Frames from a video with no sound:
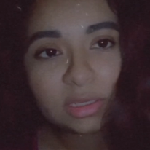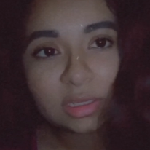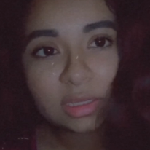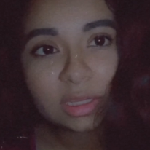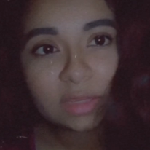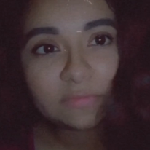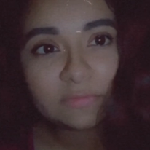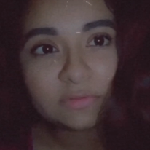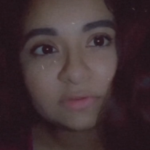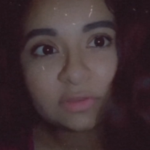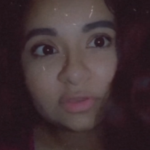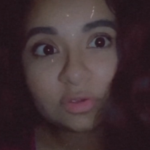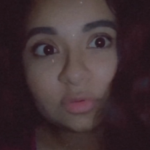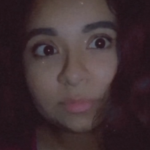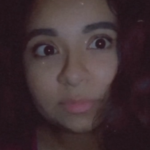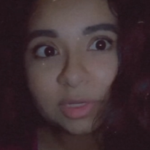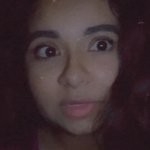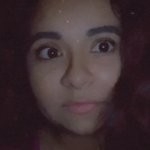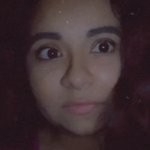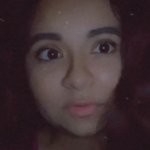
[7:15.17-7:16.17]
have so
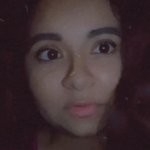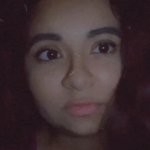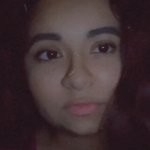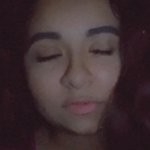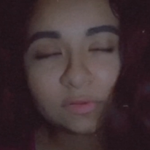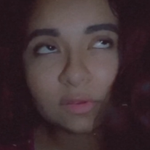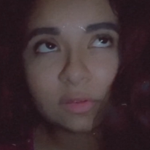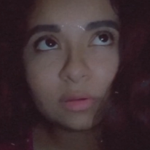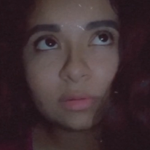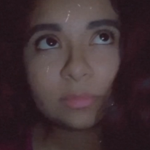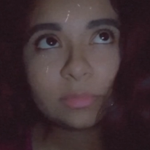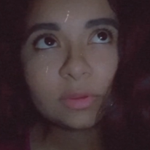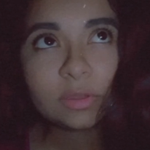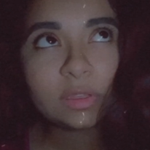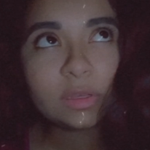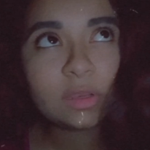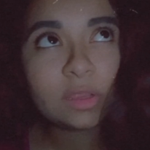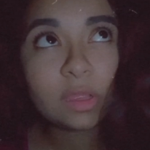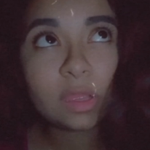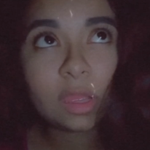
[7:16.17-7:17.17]
many views on,
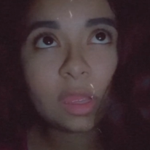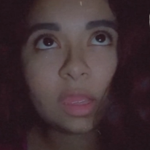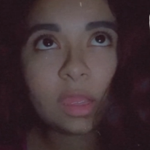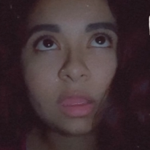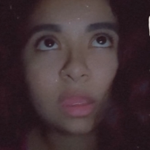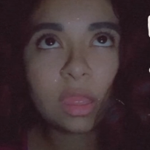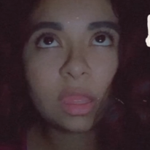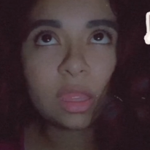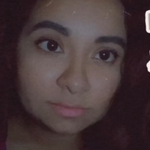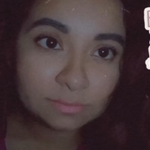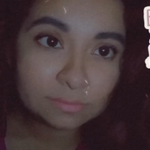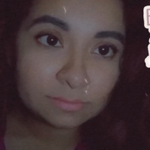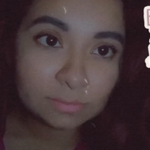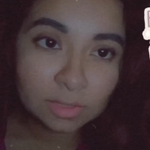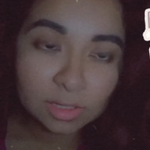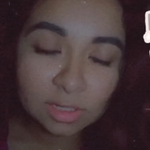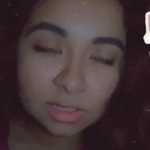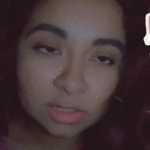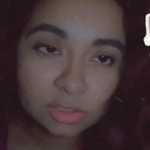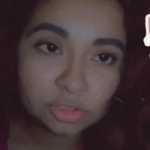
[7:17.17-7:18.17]
but I
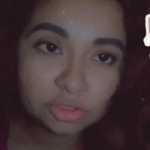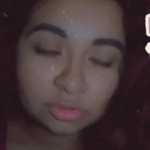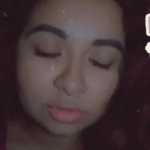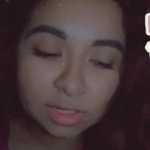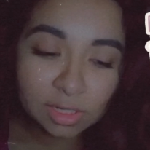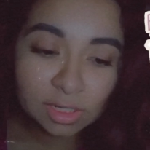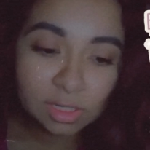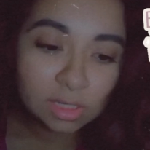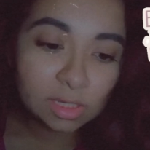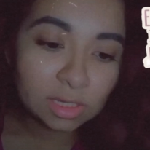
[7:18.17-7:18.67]
I got a strike